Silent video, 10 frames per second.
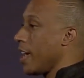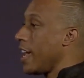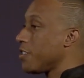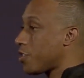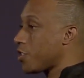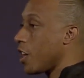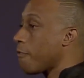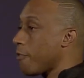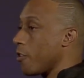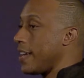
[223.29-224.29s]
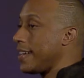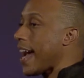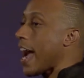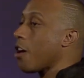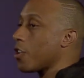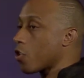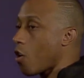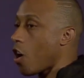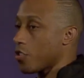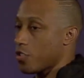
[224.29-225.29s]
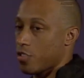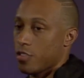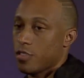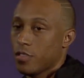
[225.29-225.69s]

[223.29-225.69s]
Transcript: and suffer and die on the cross.